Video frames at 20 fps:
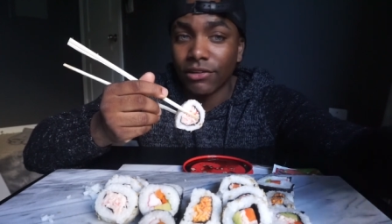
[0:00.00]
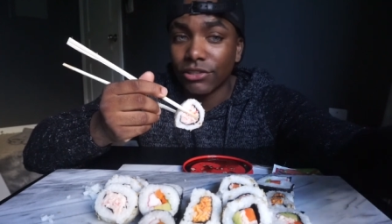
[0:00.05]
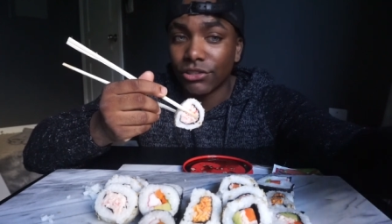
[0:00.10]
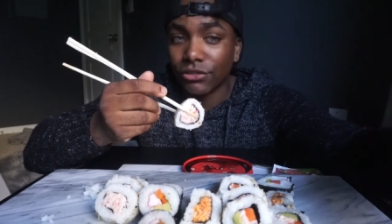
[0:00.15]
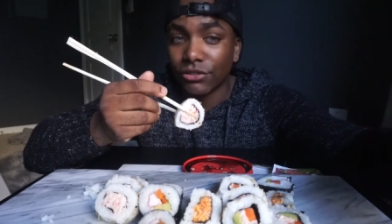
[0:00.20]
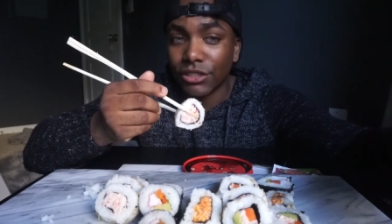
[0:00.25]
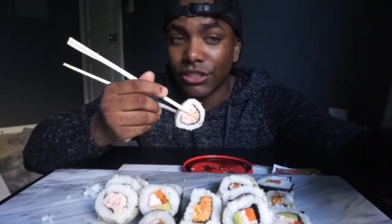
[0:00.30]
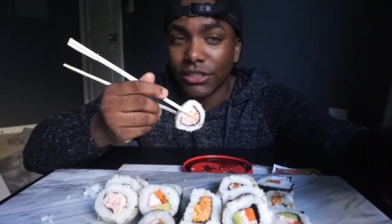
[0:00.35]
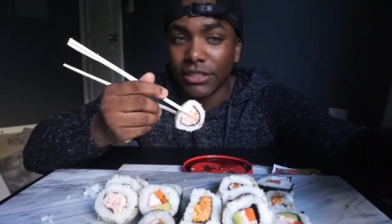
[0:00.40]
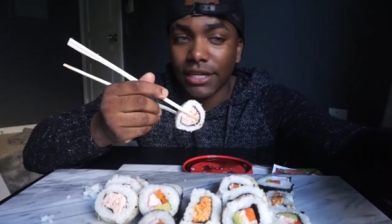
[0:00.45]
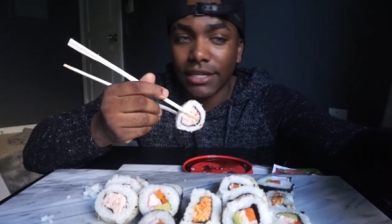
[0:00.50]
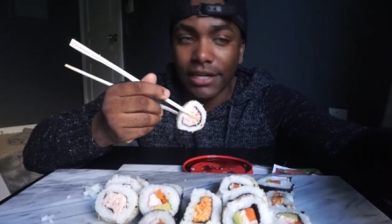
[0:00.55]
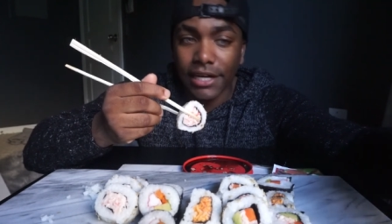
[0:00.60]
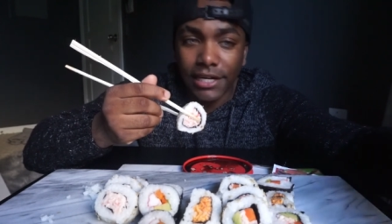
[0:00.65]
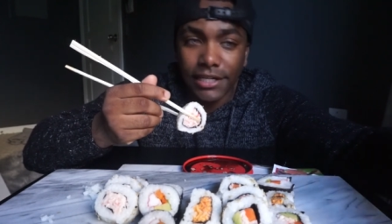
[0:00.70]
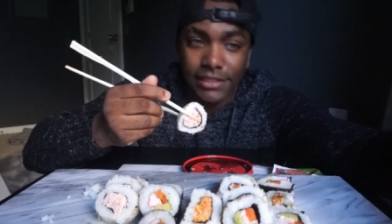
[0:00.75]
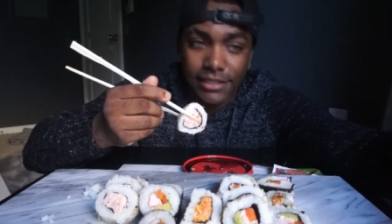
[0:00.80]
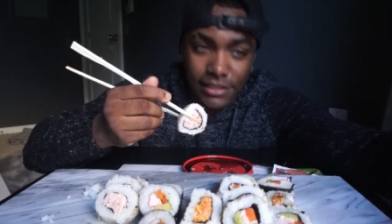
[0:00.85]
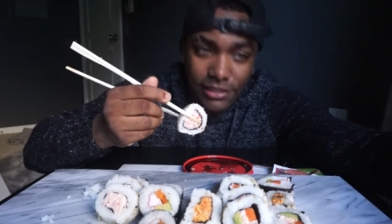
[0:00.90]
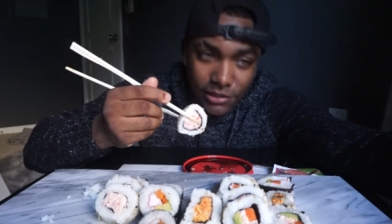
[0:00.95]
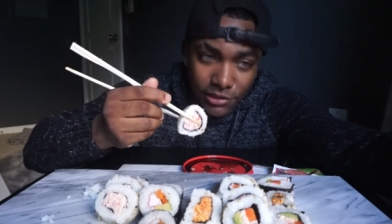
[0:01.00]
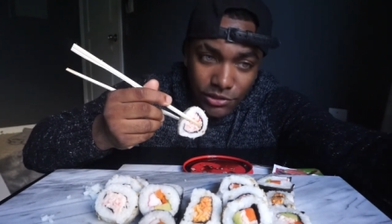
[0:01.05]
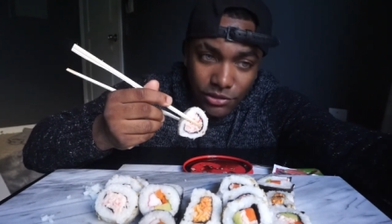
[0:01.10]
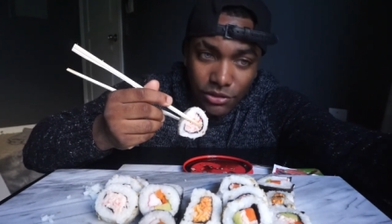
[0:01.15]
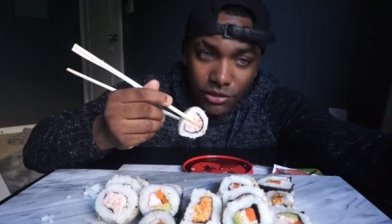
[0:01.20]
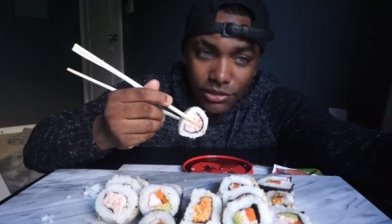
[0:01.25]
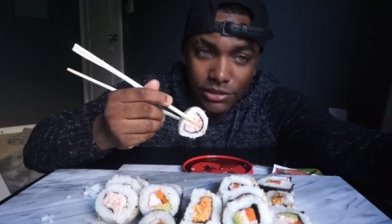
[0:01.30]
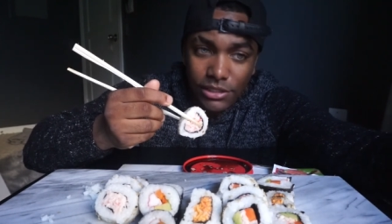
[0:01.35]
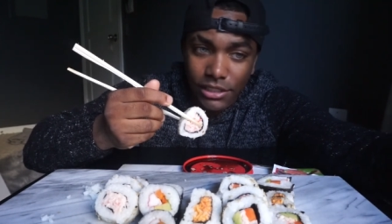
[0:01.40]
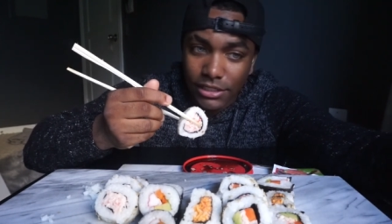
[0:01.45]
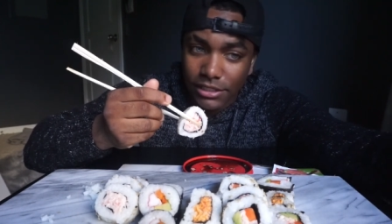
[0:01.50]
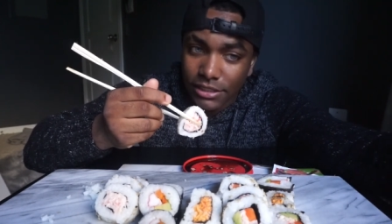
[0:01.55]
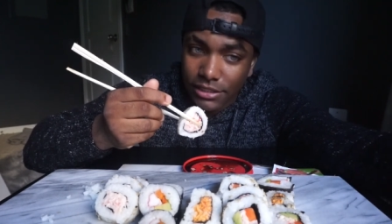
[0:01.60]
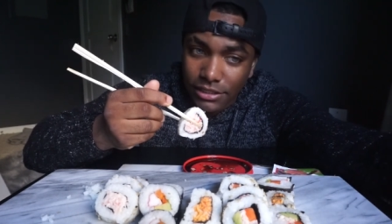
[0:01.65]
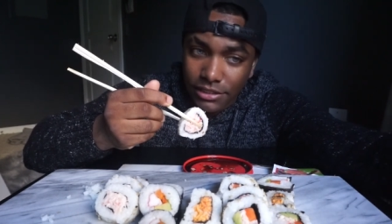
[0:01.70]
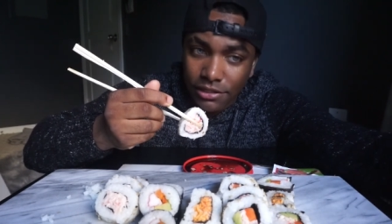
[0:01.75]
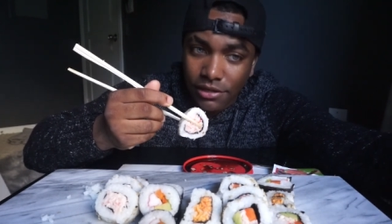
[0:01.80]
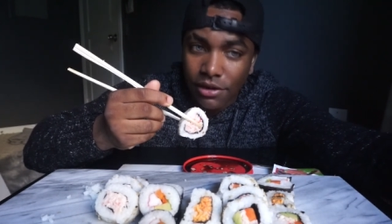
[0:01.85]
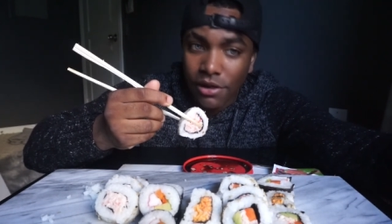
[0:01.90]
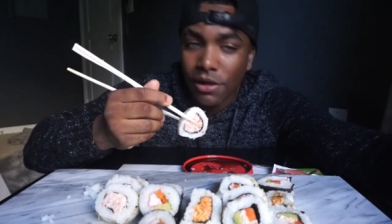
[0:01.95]
So she said, hey, you know, Jay
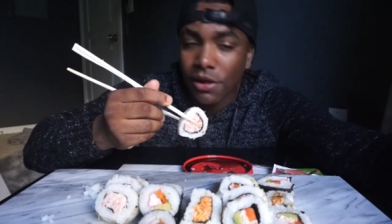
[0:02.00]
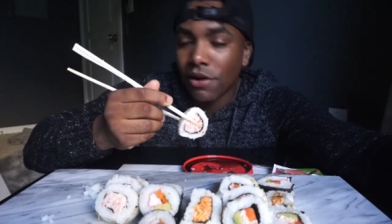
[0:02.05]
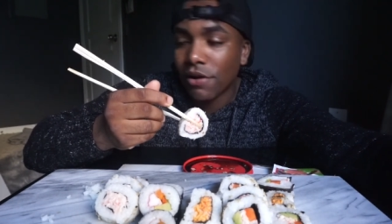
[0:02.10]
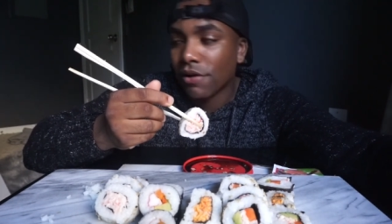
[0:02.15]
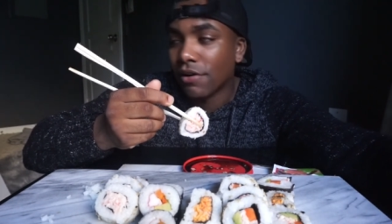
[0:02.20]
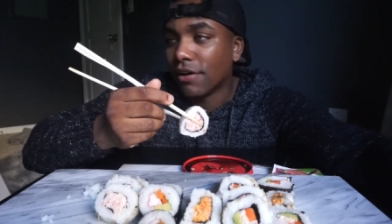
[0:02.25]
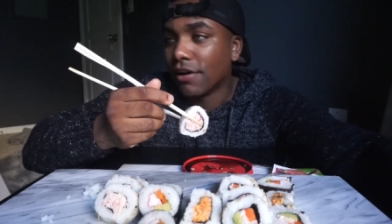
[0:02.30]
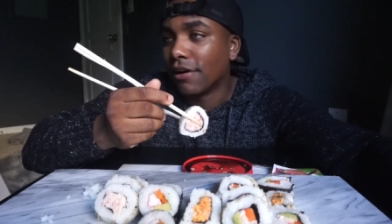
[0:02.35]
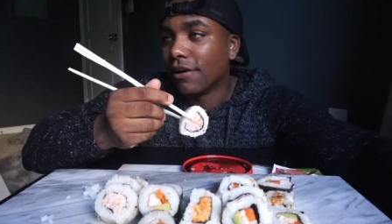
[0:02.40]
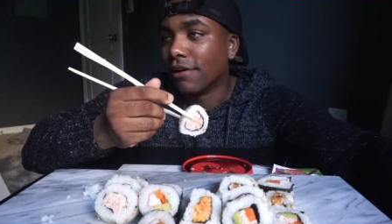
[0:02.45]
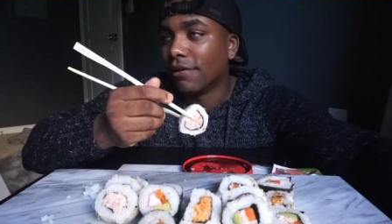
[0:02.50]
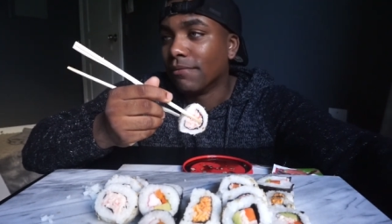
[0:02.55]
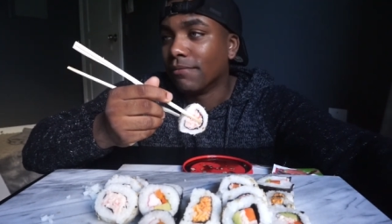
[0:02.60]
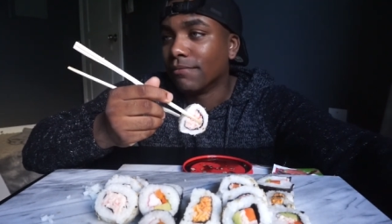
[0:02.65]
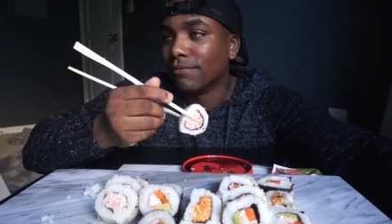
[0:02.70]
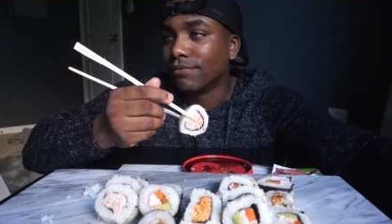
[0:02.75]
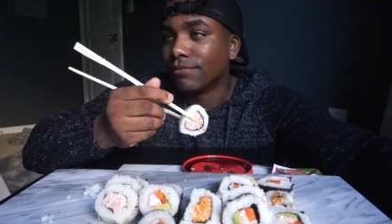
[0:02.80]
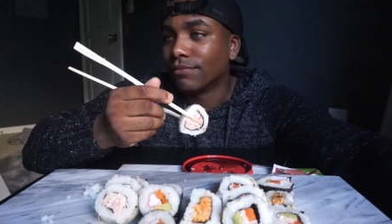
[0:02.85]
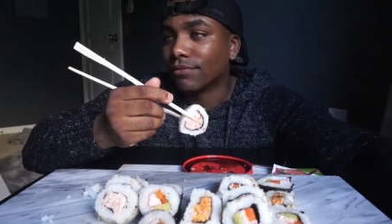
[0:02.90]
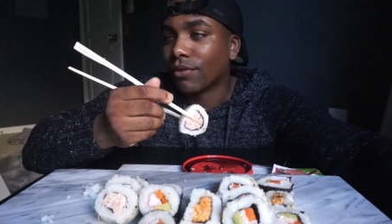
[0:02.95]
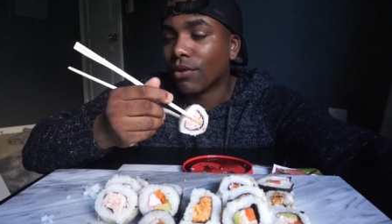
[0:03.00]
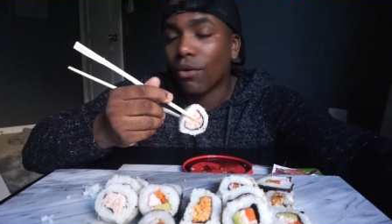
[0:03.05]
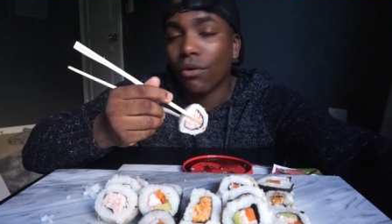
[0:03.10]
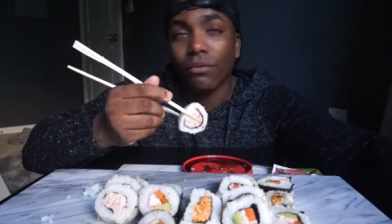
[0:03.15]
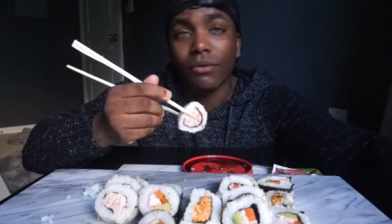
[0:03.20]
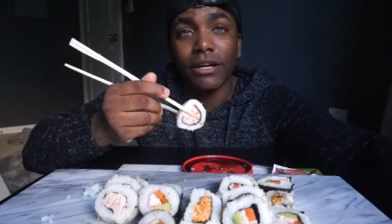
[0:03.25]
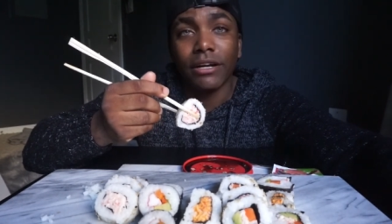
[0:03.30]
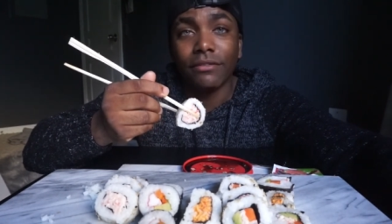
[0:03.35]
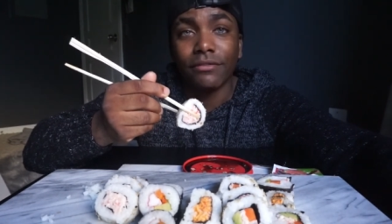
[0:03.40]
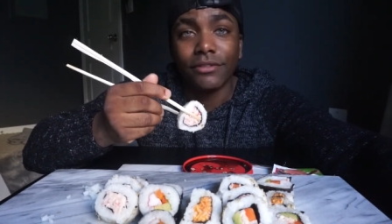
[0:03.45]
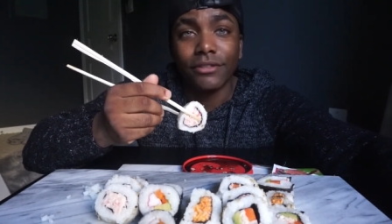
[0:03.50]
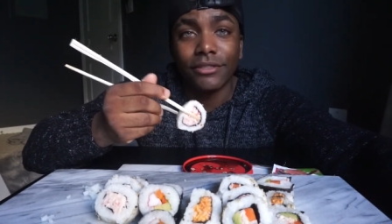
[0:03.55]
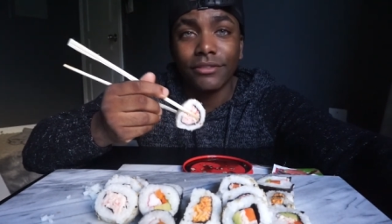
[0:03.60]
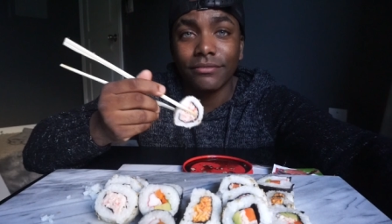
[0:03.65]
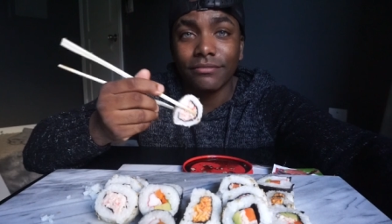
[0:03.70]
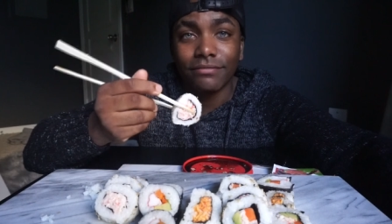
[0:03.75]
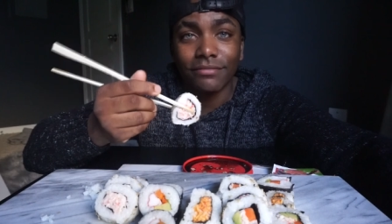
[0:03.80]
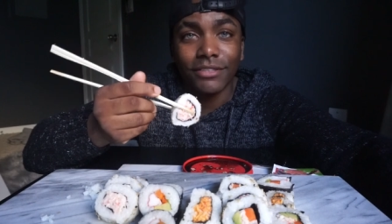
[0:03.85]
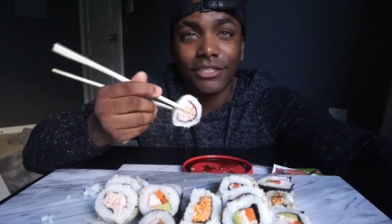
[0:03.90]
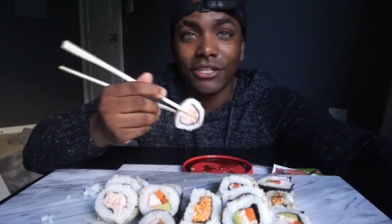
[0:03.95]
Z, um, or whatever,
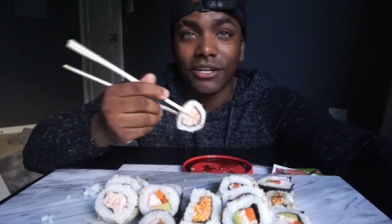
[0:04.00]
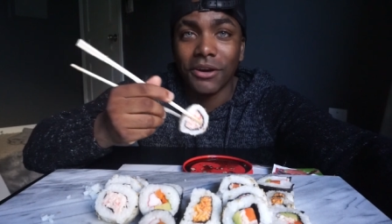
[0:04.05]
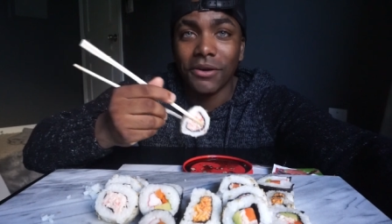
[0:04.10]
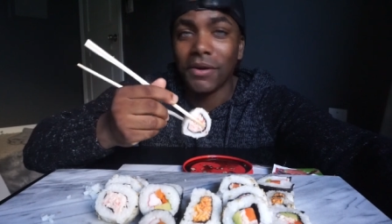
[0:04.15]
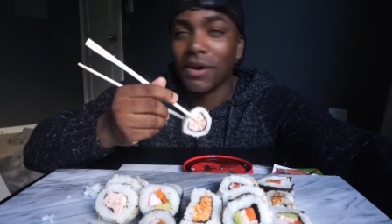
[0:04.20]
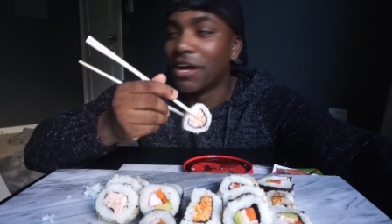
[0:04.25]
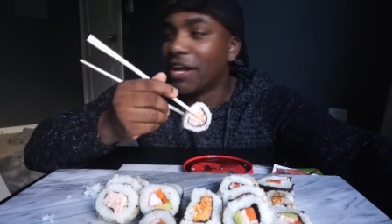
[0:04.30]
you know,